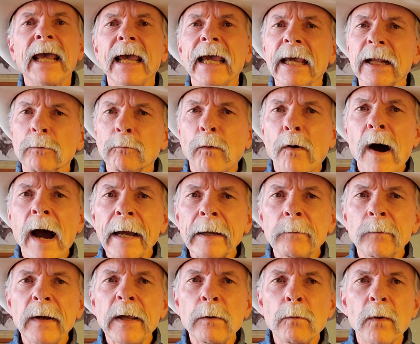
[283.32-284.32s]
and why
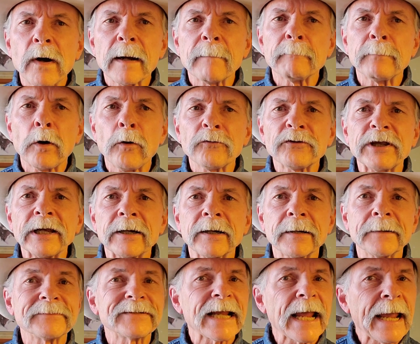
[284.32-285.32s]
we want both
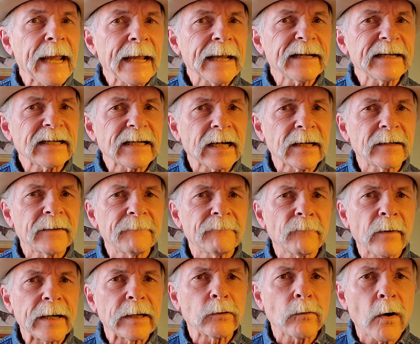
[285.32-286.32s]
tariffs and tariff
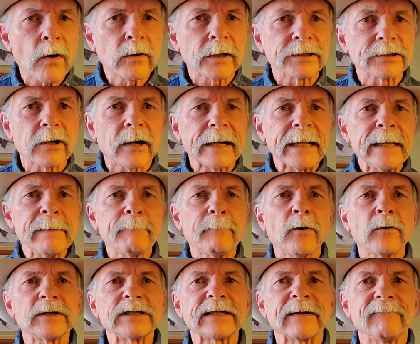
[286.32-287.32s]
rate quotas on
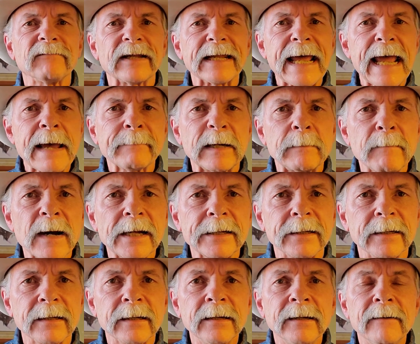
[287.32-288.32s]
imports of lamb and
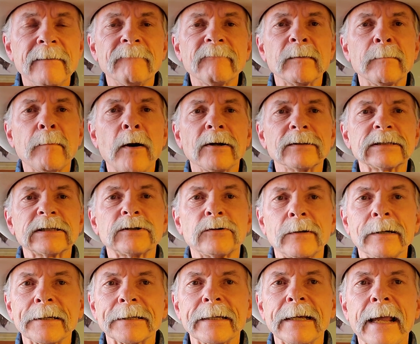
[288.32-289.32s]
mutton from
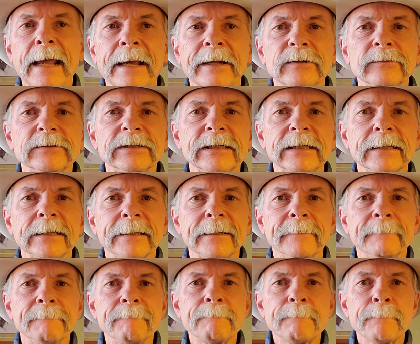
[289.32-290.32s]
Australia and New
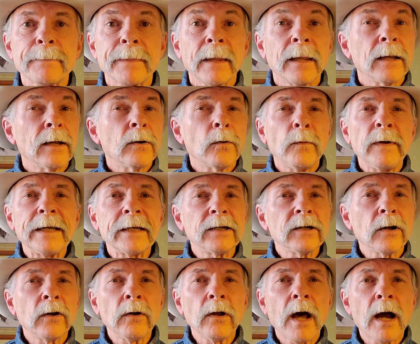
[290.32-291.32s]
Zealand. We can
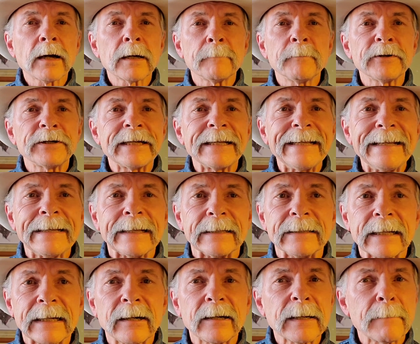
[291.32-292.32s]
no longer
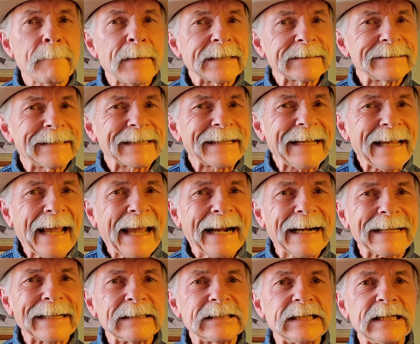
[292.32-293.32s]
pretend that our domestic
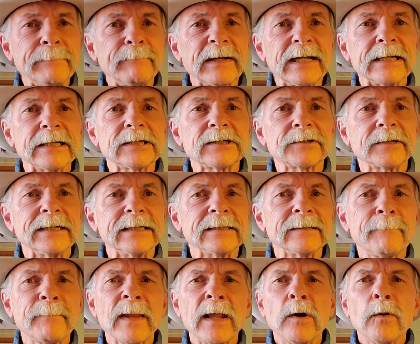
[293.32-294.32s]
cattle and sheep
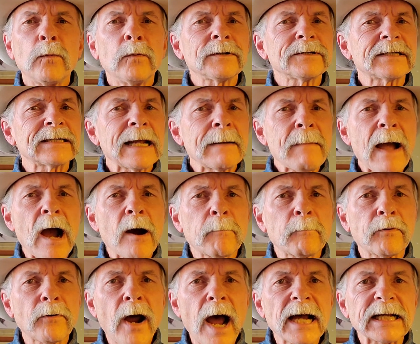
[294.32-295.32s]
industries will somehow
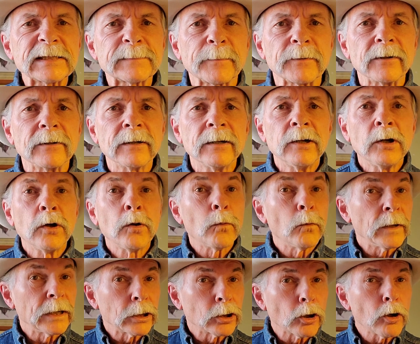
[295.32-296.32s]
prosper
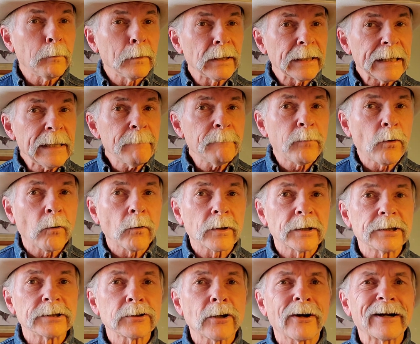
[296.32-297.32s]
when global
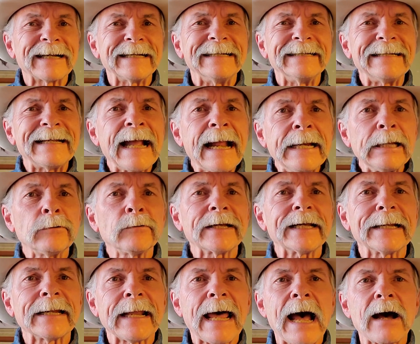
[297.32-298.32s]
importers are continually
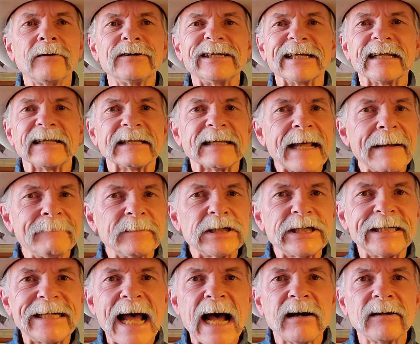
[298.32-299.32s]
allowed to
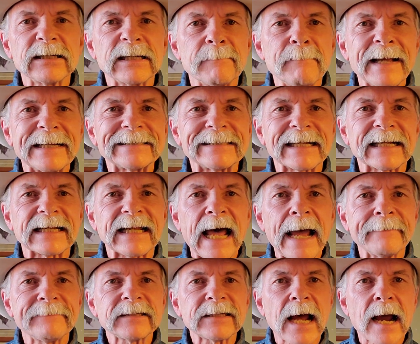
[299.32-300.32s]
leverage down domestic
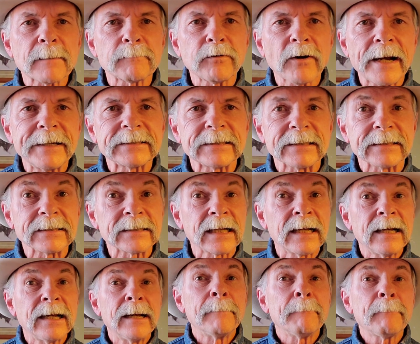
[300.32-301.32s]
livestock prices
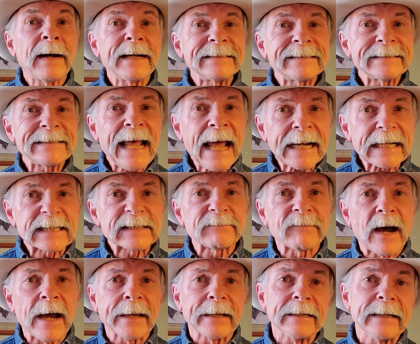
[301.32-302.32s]
by
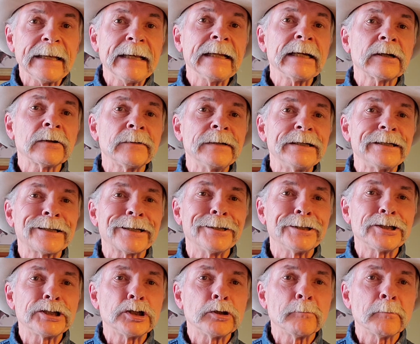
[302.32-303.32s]
satisfying increased
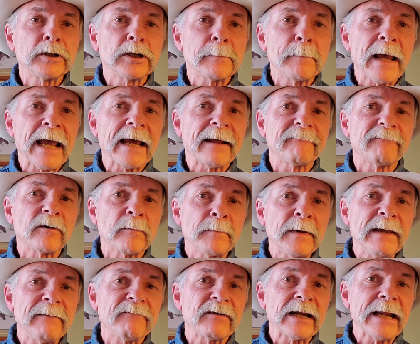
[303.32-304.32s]
consumer demand for
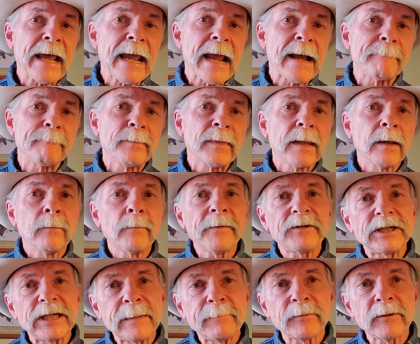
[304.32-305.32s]
beef and lamb
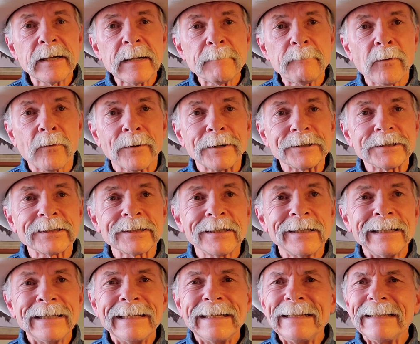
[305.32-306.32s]
with cheaper imports.
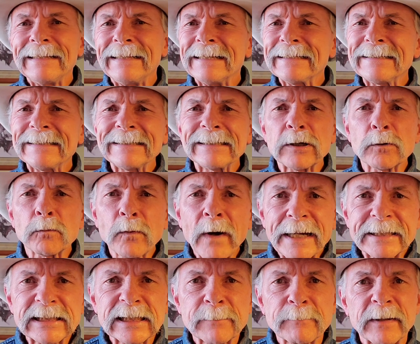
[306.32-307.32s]
This is a
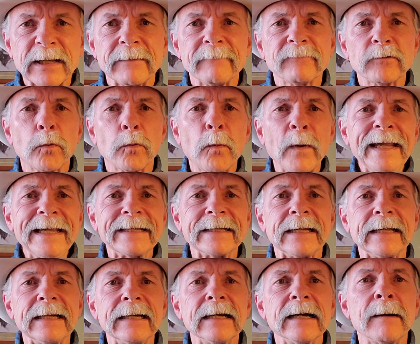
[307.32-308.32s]
recipe for
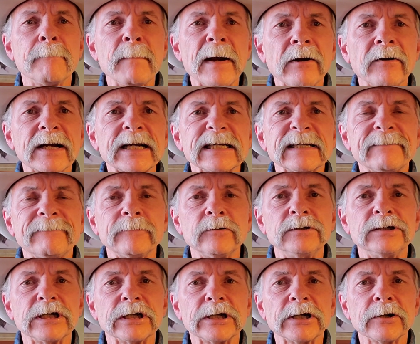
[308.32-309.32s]
weakening America's
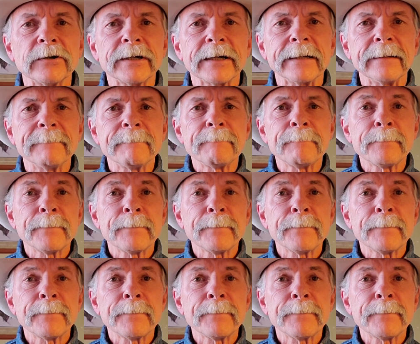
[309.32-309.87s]
food security.